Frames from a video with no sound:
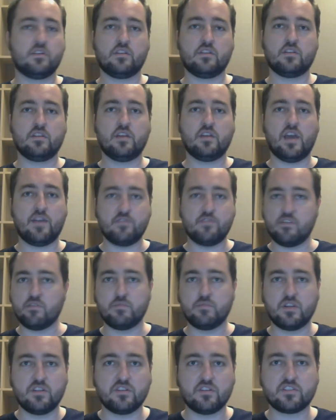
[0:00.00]
have you ever been to
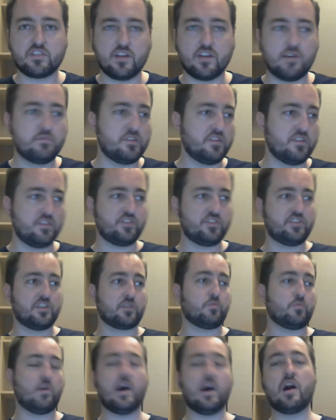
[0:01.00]
those clubs? And she's like,
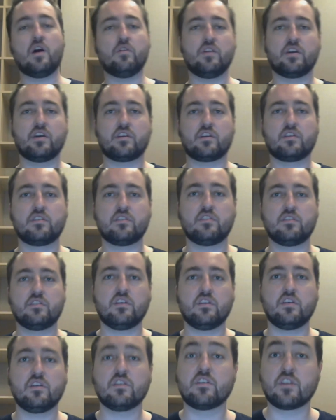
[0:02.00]
wow, like
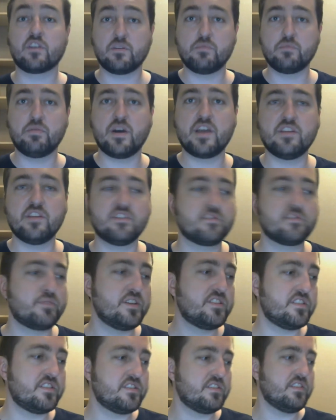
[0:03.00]
you're gonna be playing at those
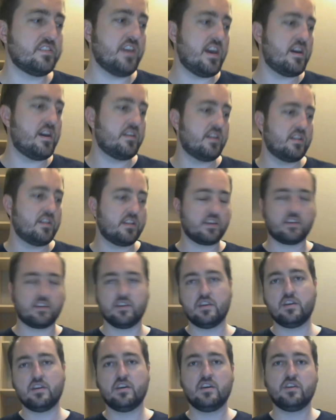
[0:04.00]
places? Yeah, yeah. Like,
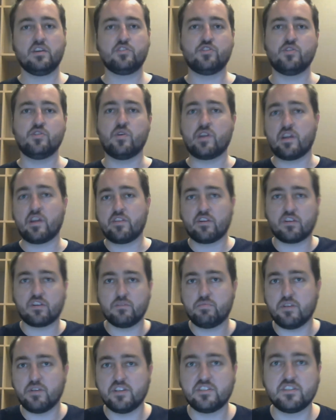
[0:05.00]
do you know any other good
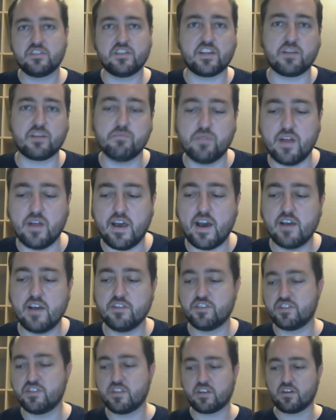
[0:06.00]
places I could play at? And
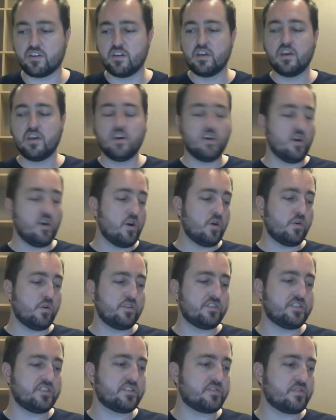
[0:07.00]
she's like, oh, well, there's
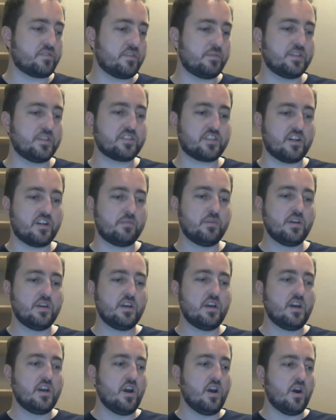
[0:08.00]
this club and this club.
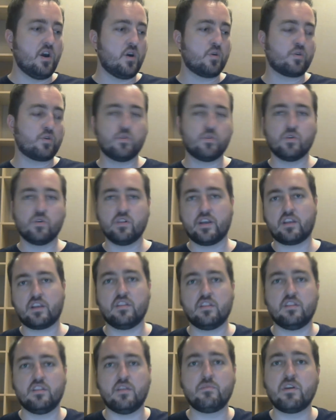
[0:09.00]
Oh, cool. Like,
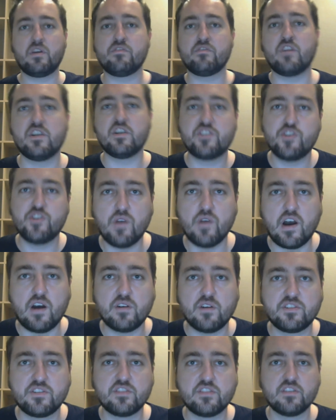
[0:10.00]
let me invite you
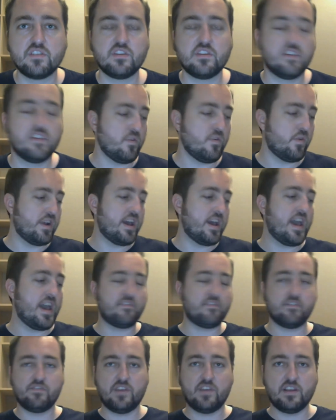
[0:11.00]
out when I have
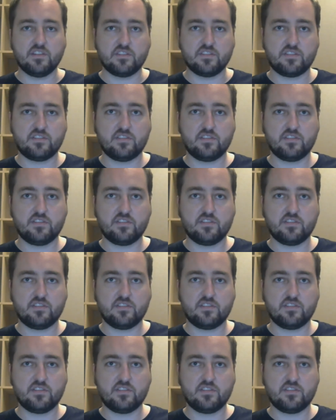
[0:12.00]
events.